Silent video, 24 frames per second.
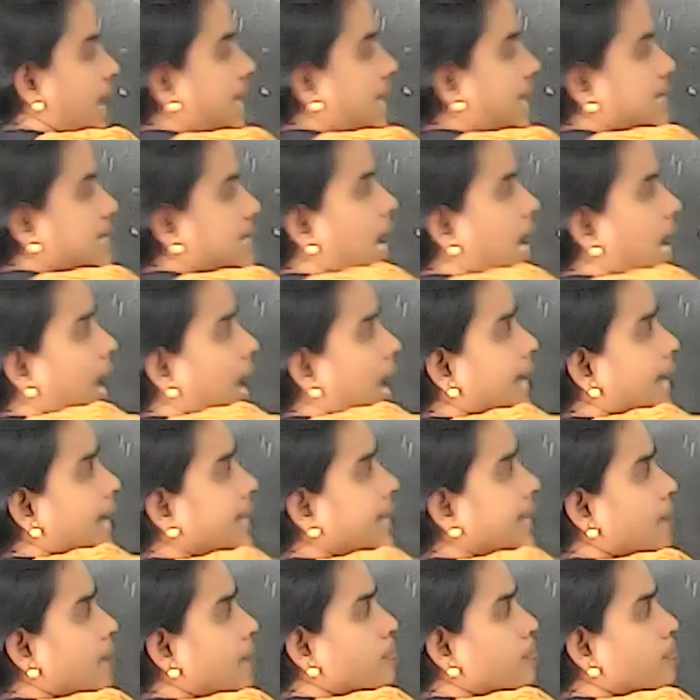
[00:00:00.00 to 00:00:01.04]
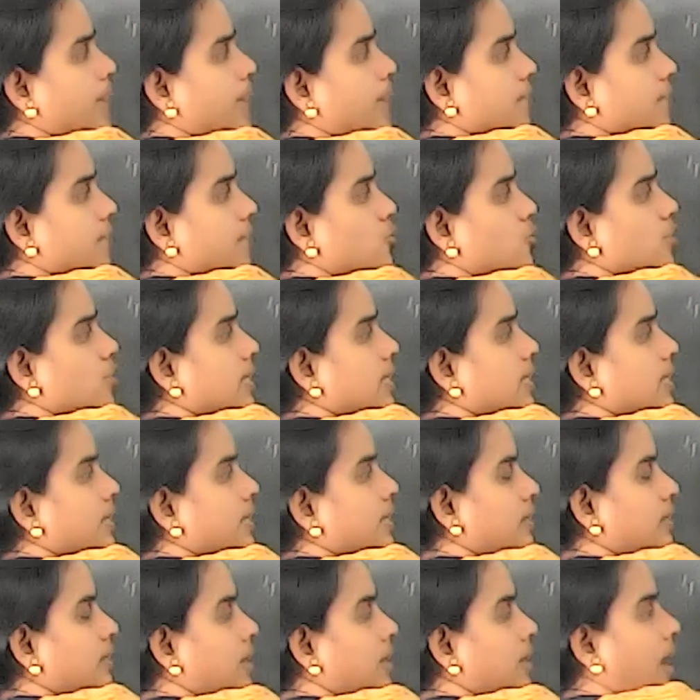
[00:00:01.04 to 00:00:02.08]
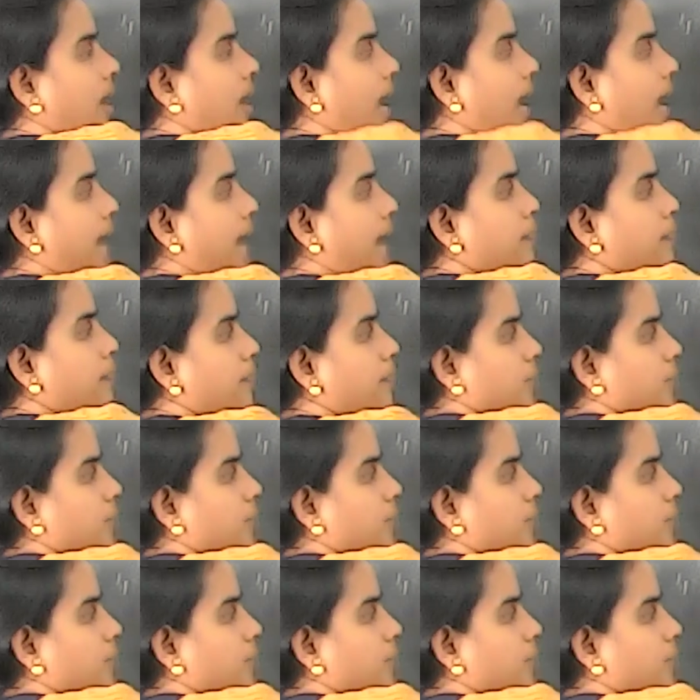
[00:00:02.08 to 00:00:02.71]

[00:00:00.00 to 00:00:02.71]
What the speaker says: at high temperature and